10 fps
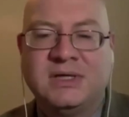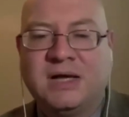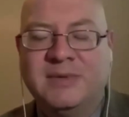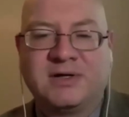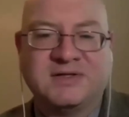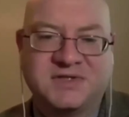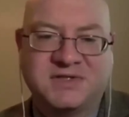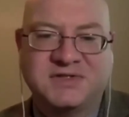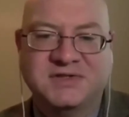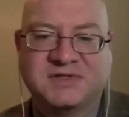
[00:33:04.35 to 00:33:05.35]
American
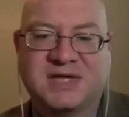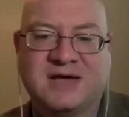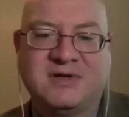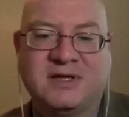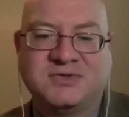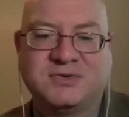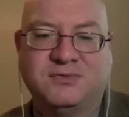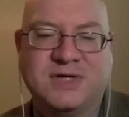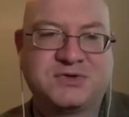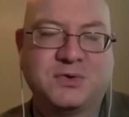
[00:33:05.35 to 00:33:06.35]
citizens as having sort
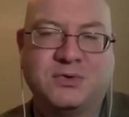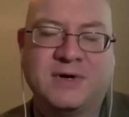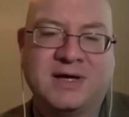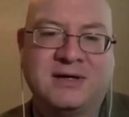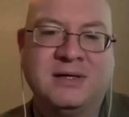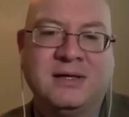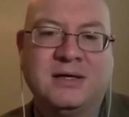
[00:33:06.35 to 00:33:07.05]
of retrograde